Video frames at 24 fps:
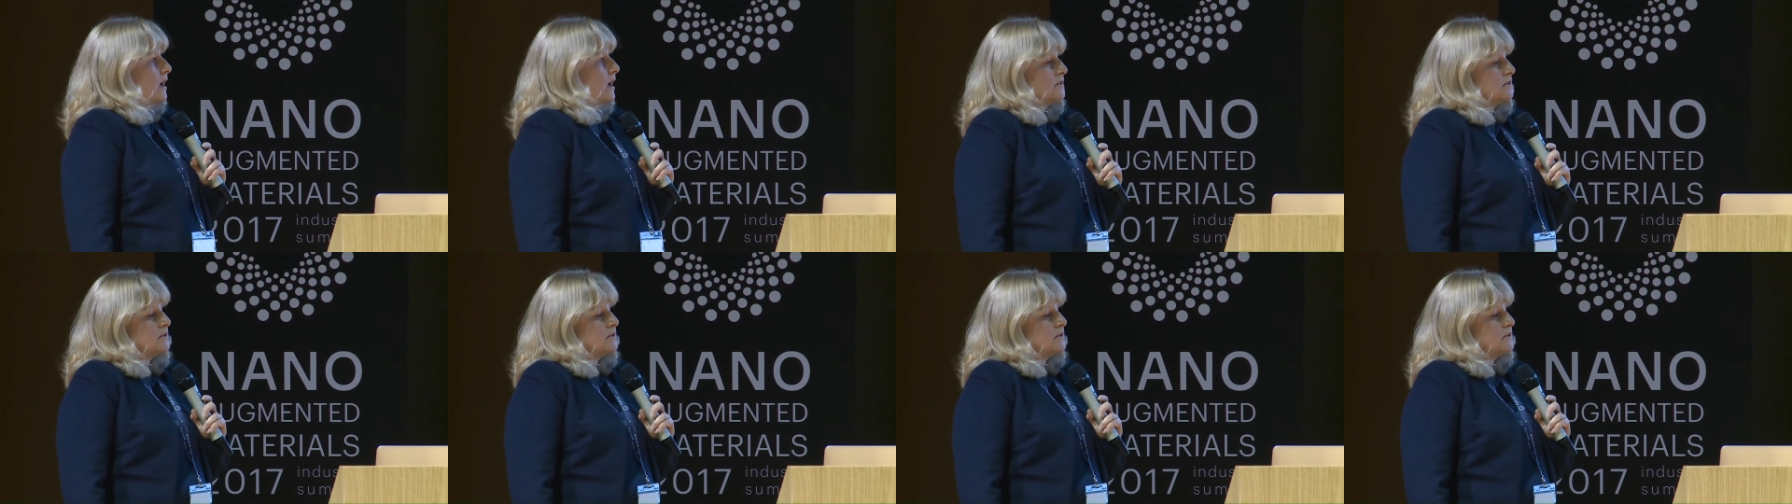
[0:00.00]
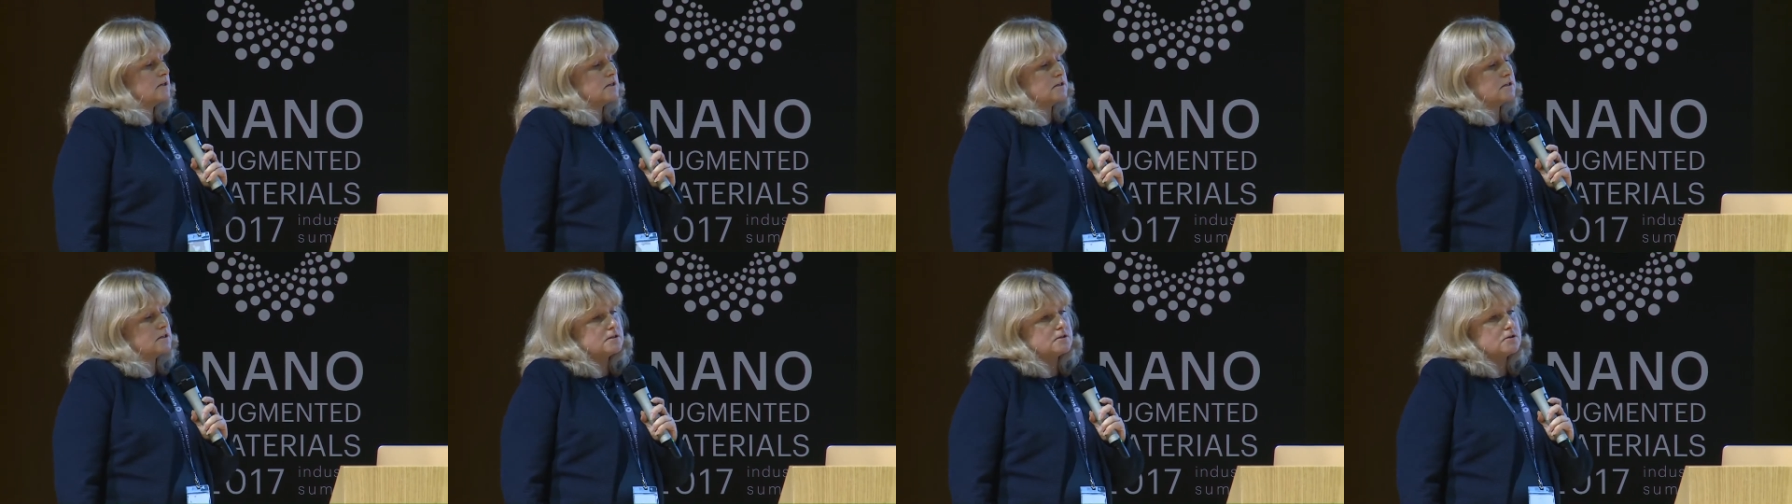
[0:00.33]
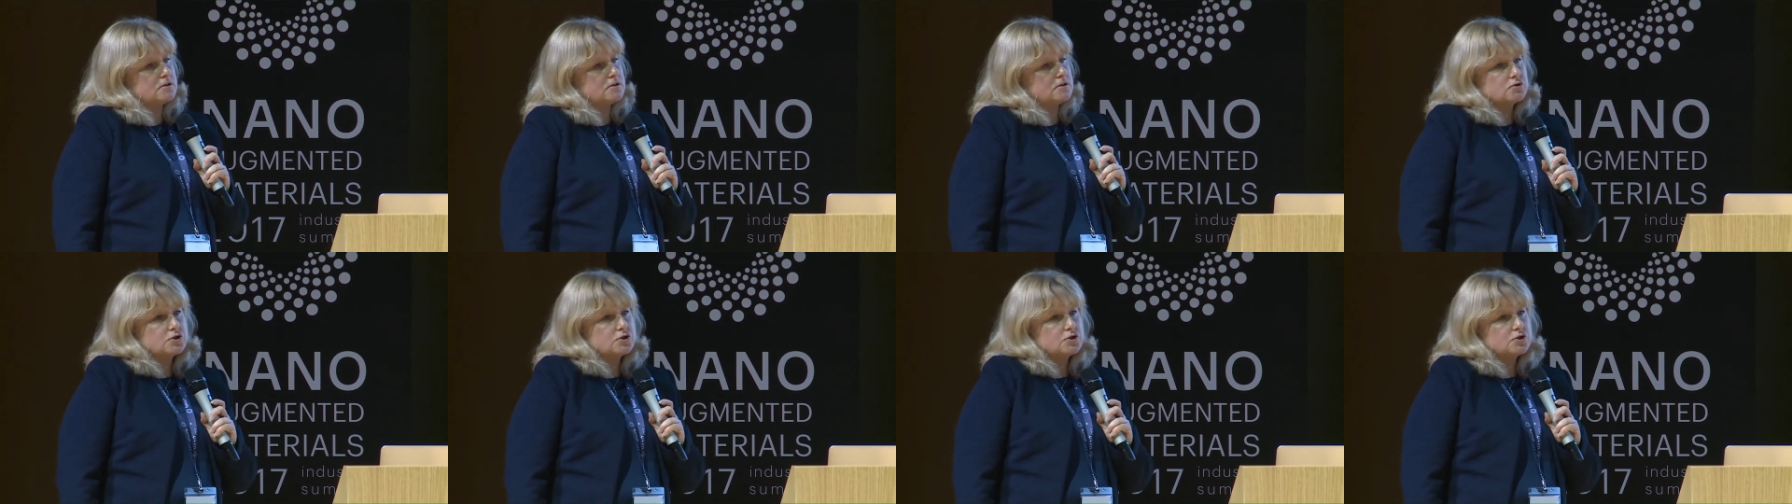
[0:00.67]
and
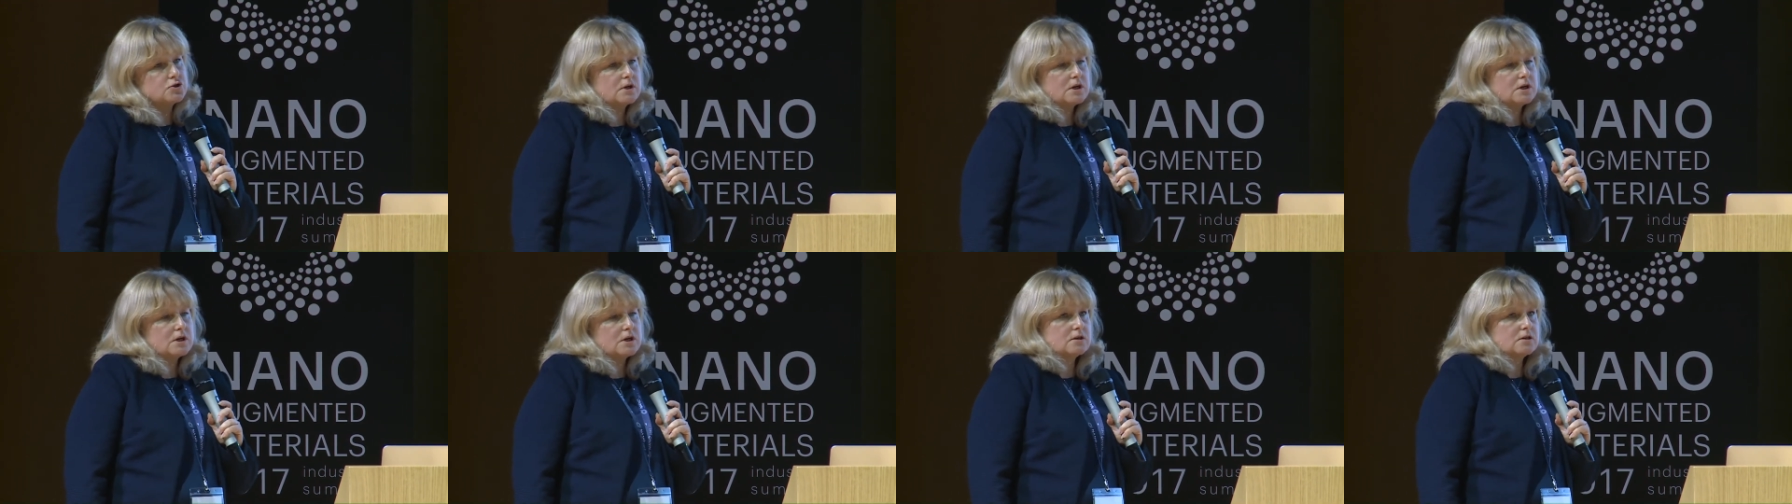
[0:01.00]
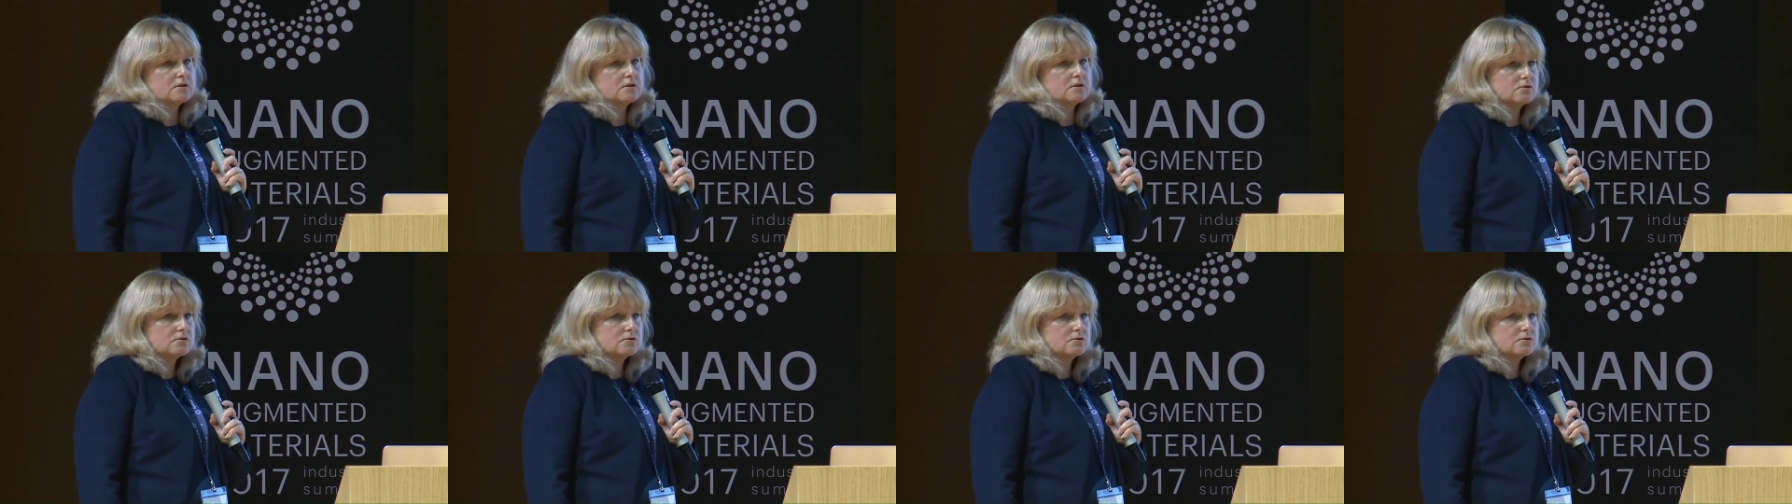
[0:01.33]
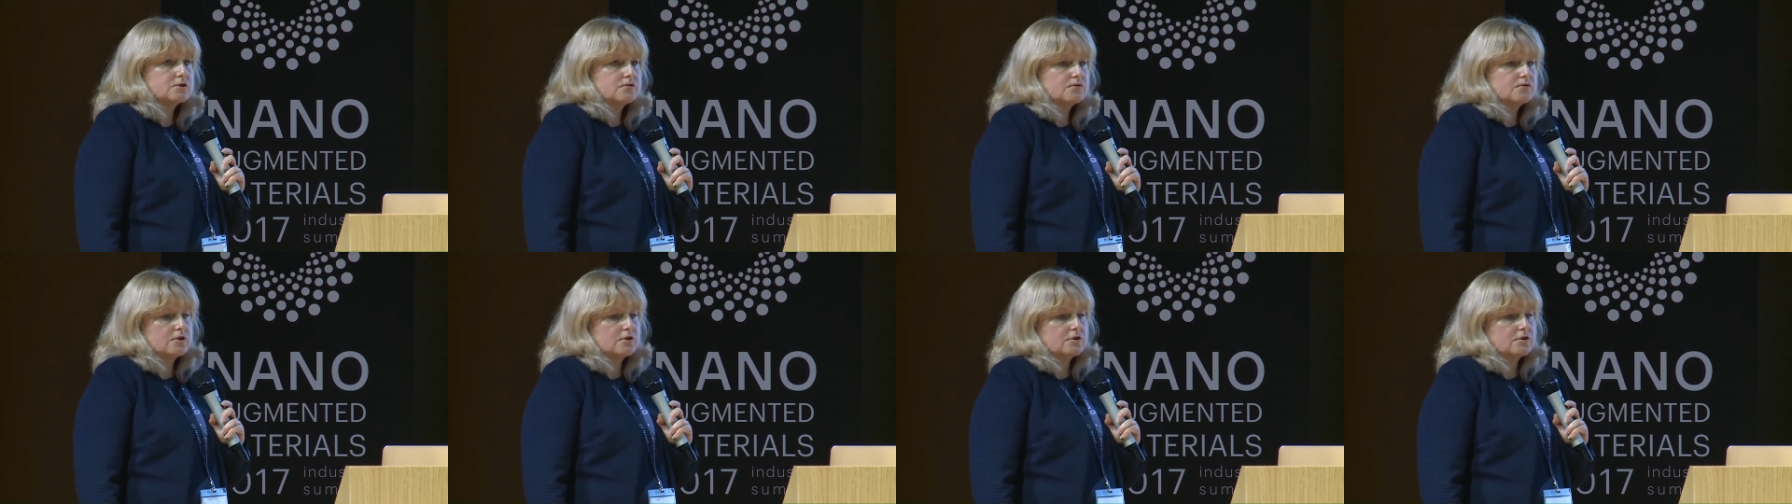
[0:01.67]
is usually
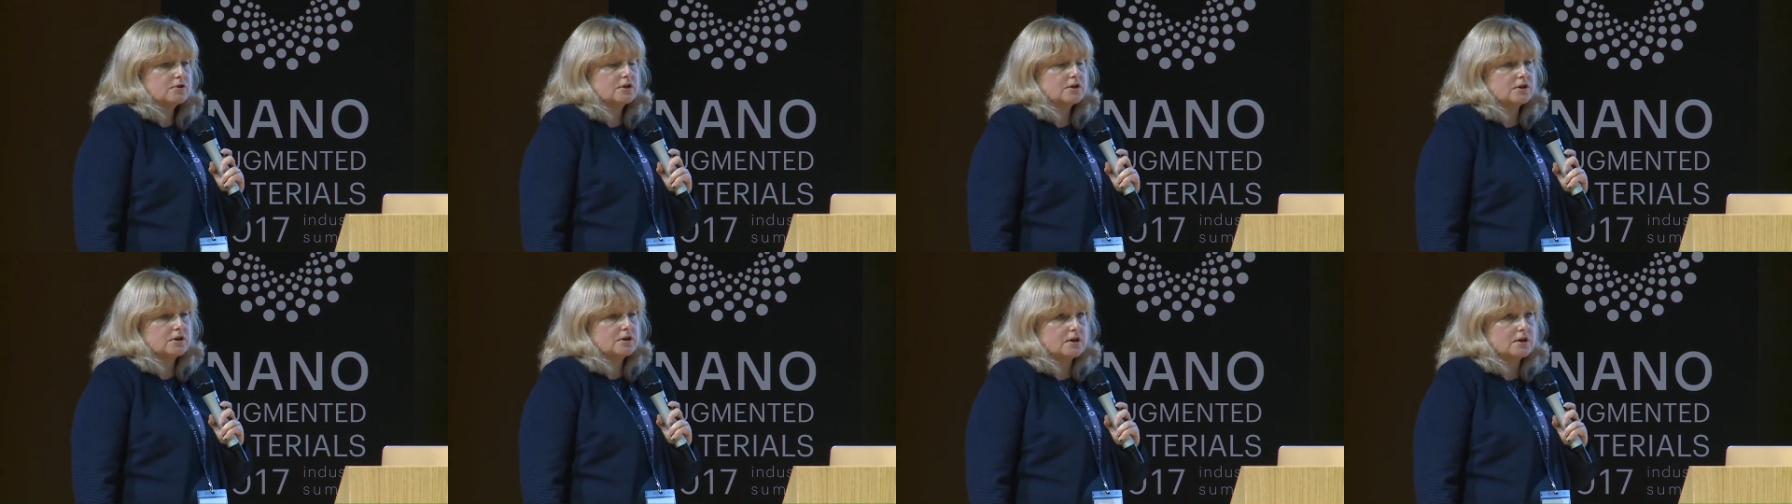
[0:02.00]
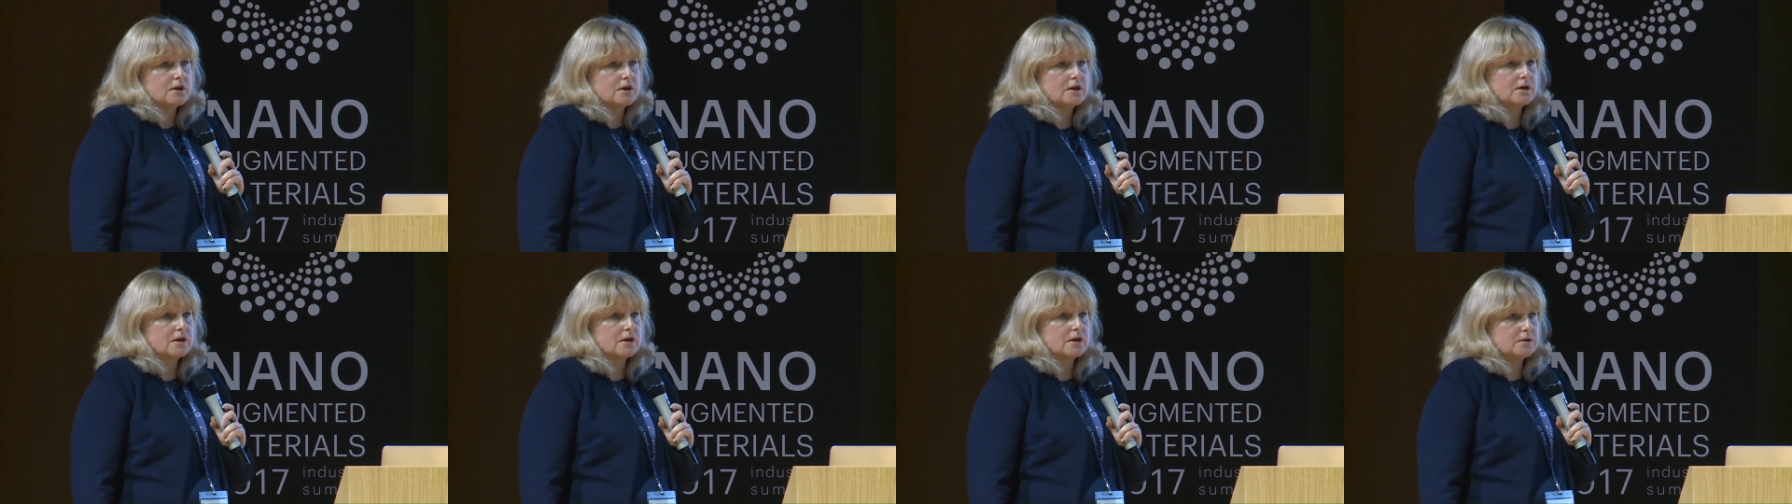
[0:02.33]
used for the